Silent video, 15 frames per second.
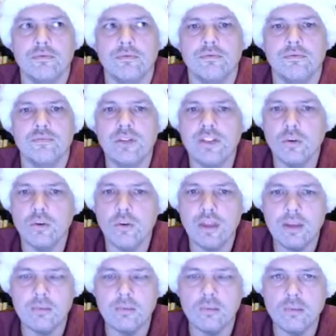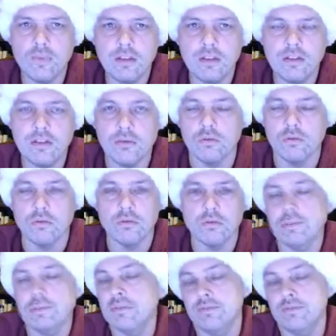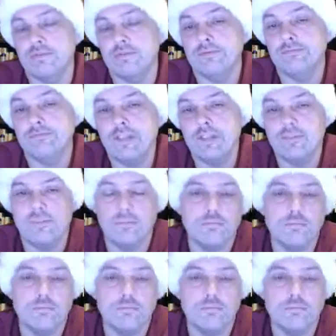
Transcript: video game movies, or even